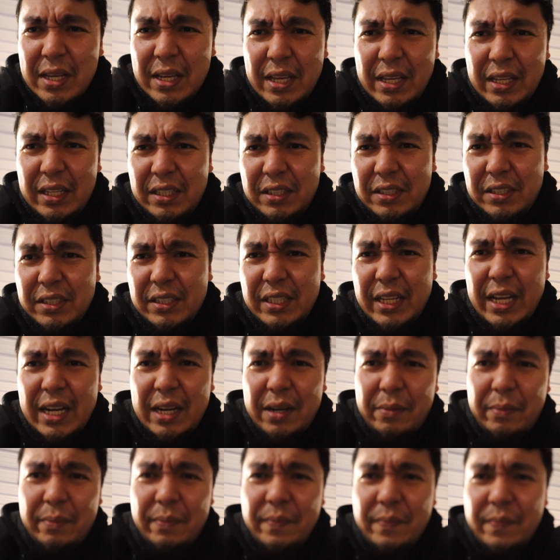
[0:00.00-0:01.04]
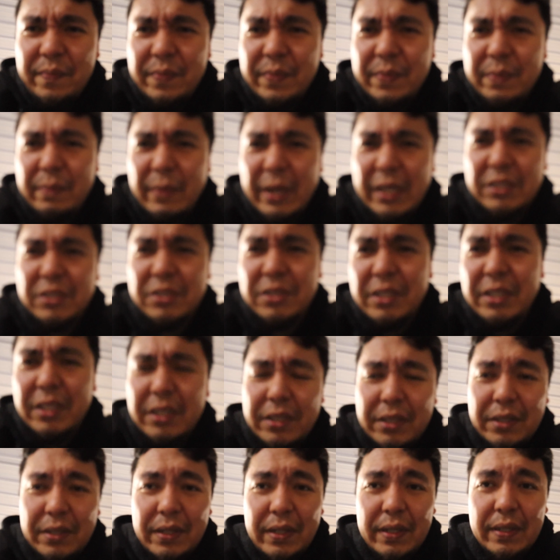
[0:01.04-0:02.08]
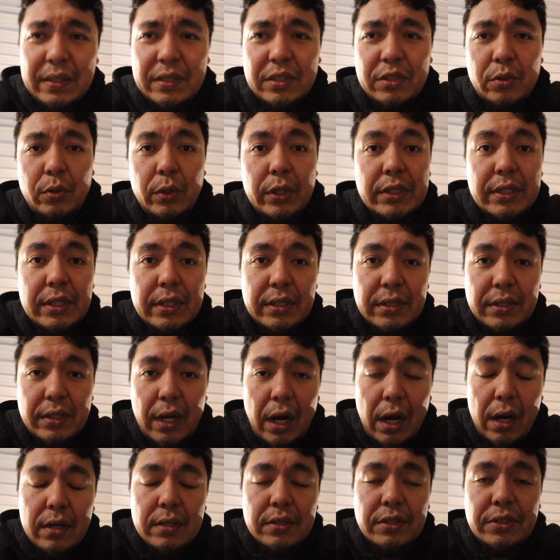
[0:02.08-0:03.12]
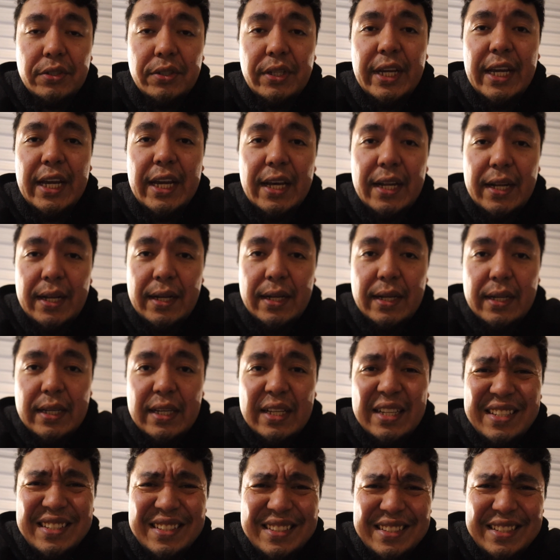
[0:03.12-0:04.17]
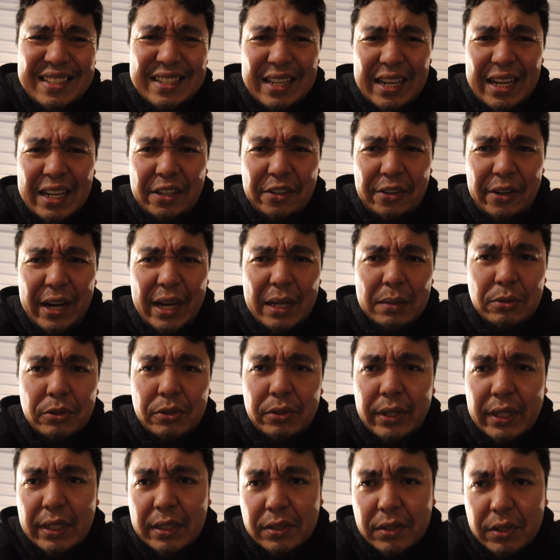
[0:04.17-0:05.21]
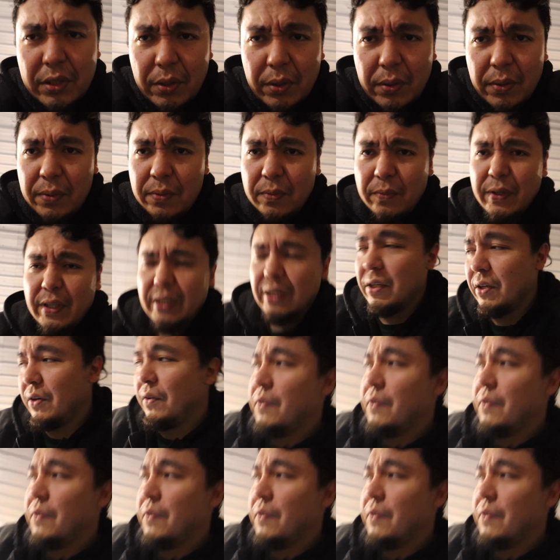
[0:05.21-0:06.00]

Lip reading: You just gotta make sure you're squeezing as hard as you can on your hamstrings. So we can go